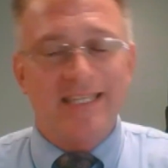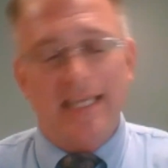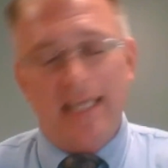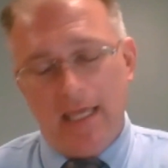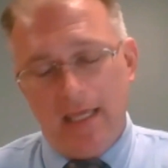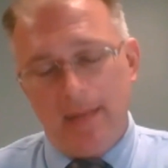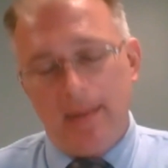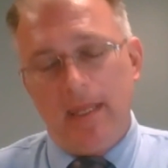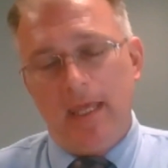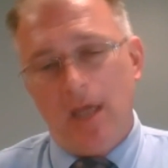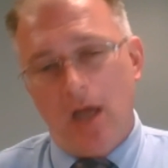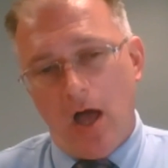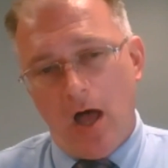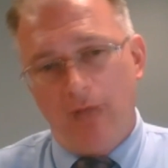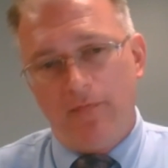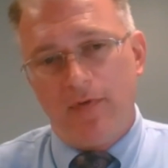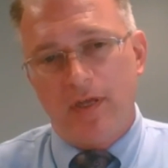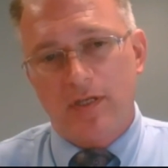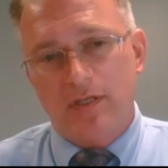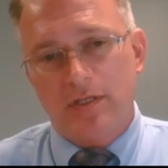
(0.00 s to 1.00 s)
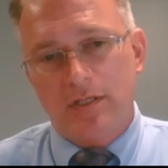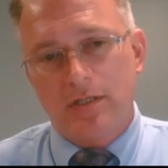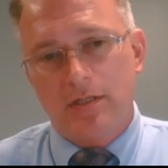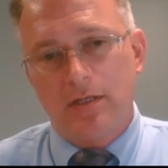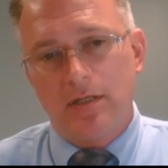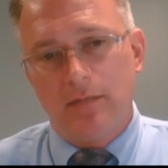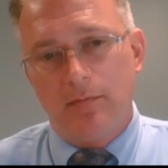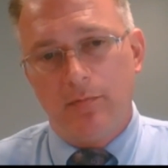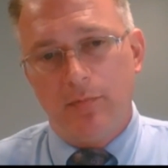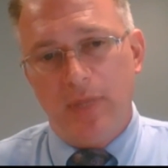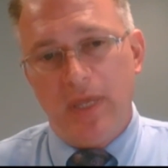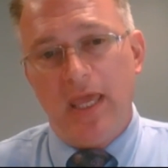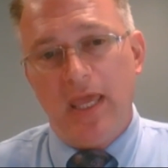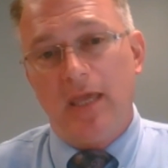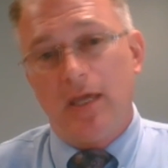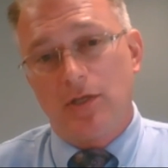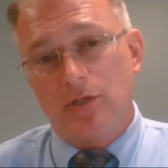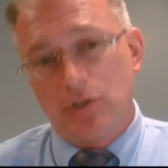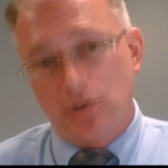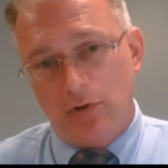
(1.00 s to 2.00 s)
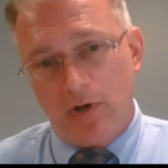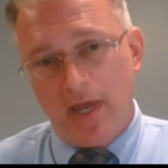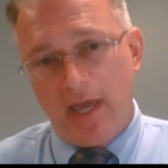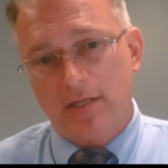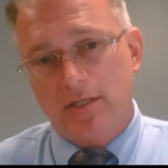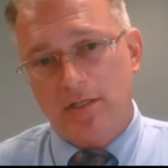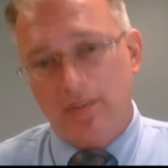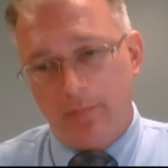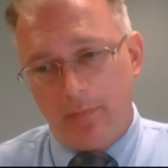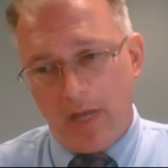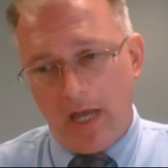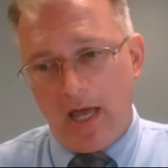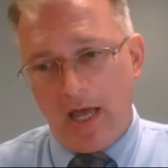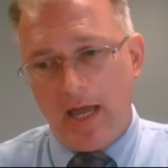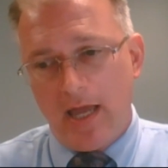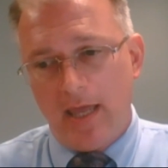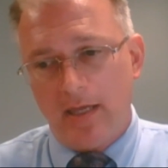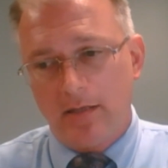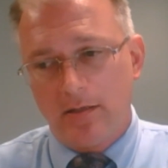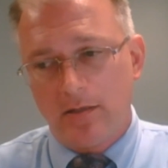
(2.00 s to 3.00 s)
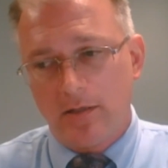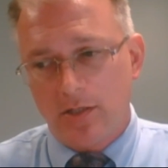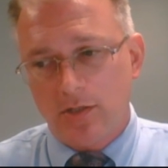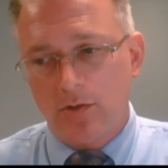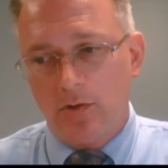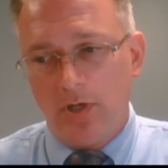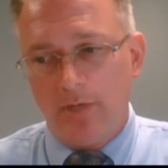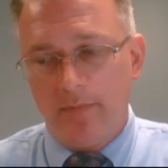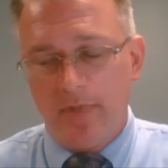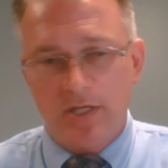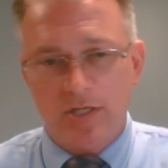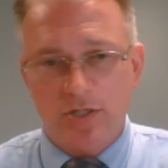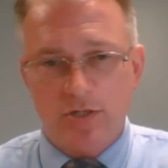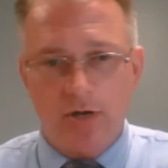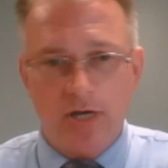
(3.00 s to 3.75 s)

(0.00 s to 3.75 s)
was in the office being addressed by the school